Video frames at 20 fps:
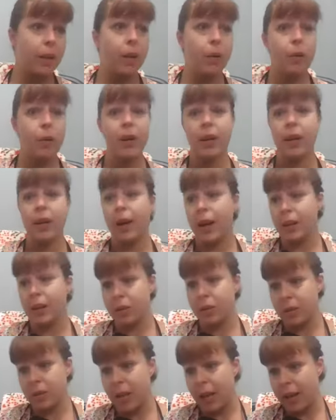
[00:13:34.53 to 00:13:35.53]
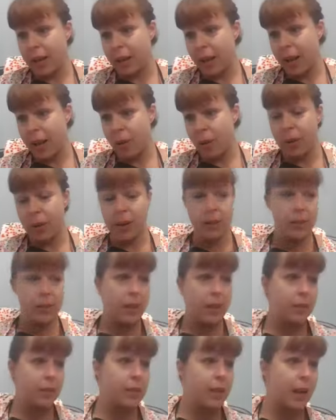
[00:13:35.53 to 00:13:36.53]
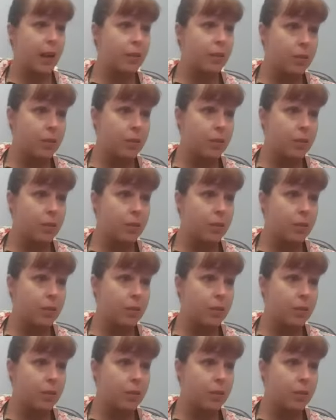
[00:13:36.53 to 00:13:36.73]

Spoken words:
go in, I just had an antibody test,